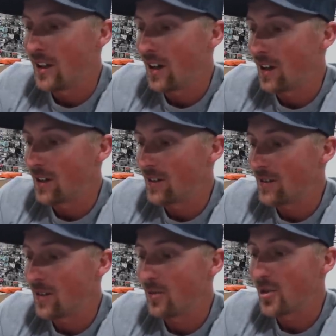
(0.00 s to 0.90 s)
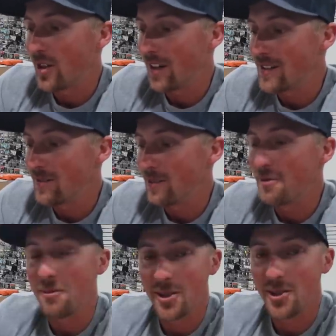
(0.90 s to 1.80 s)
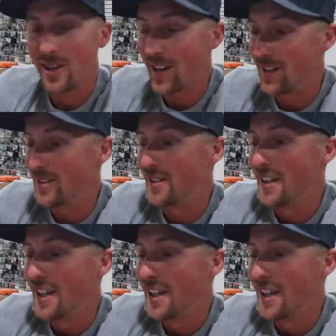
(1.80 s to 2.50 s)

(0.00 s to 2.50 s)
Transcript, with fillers: uh, of creativity from the creator.